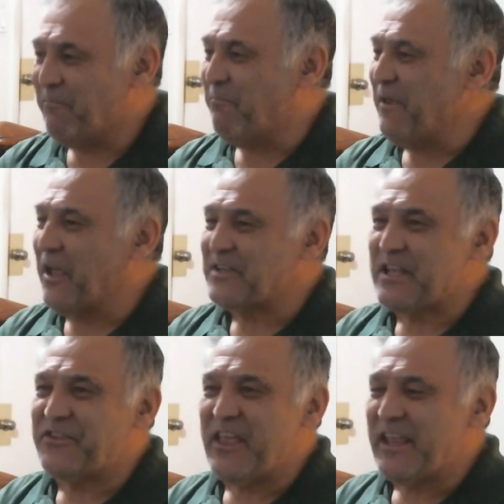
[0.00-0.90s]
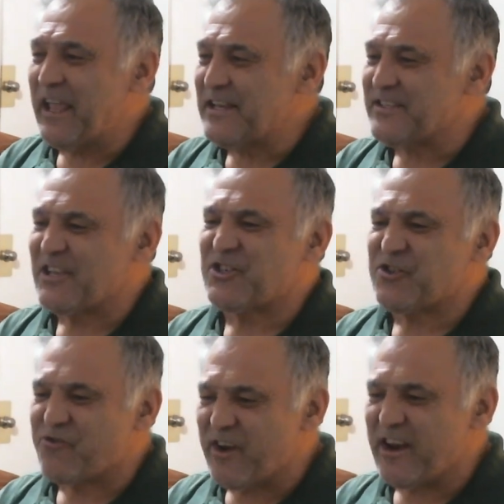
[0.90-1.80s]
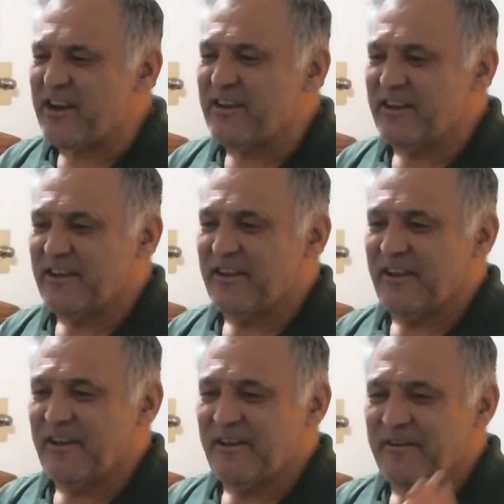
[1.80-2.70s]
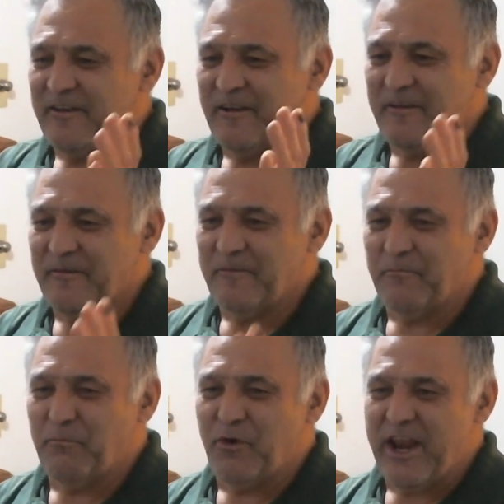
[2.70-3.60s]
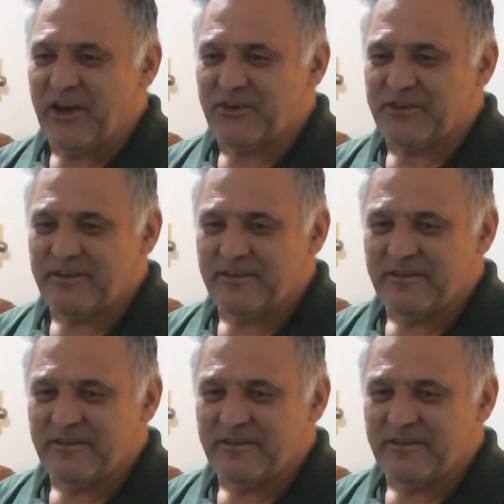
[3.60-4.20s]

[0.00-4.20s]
Because the thing is, the string breaks.